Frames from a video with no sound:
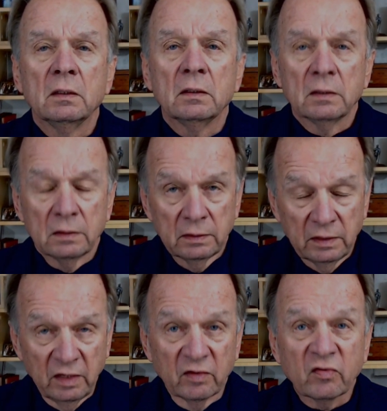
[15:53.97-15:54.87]

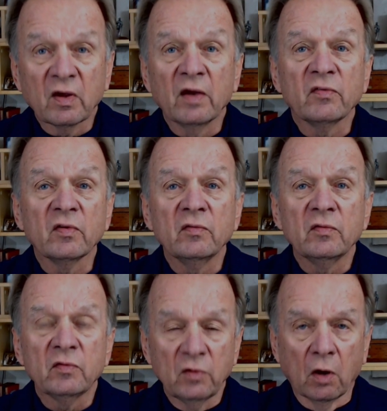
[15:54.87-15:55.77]
Nita's cousin's
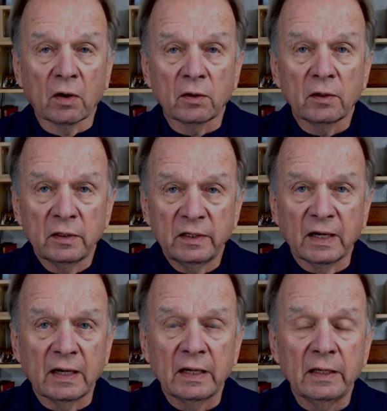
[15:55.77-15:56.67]
daughter
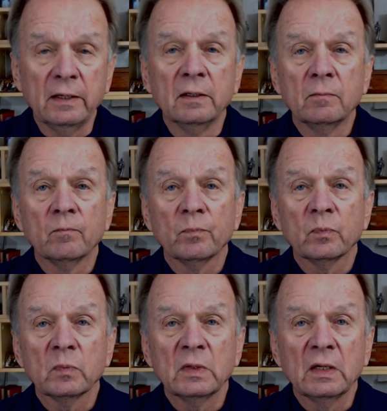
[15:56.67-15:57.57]
died
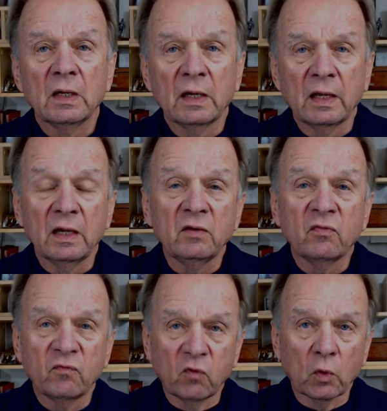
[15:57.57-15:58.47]
at age
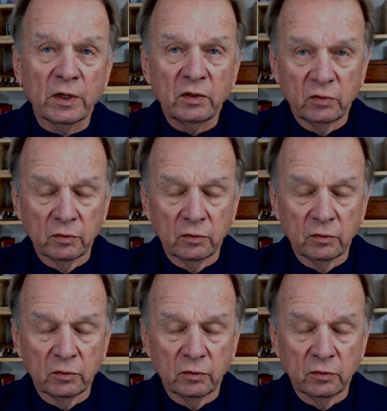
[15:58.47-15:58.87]
forty-two